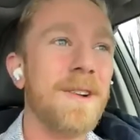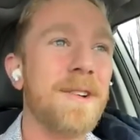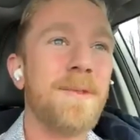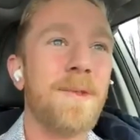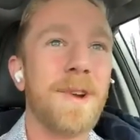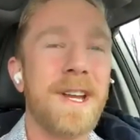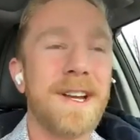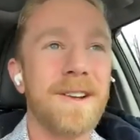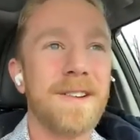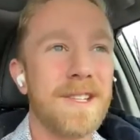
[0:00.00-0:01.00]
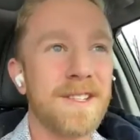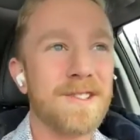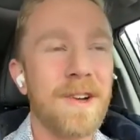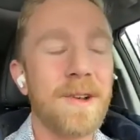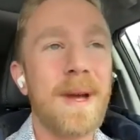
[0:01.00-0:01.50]
under 4 years. I
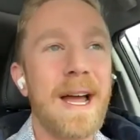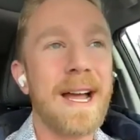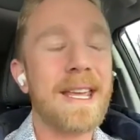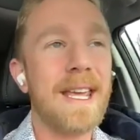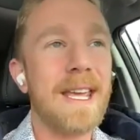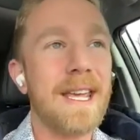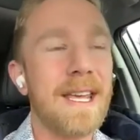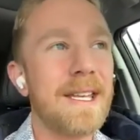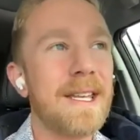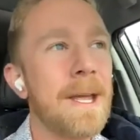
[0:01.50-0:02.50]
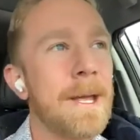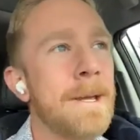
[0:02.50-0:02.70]
started back in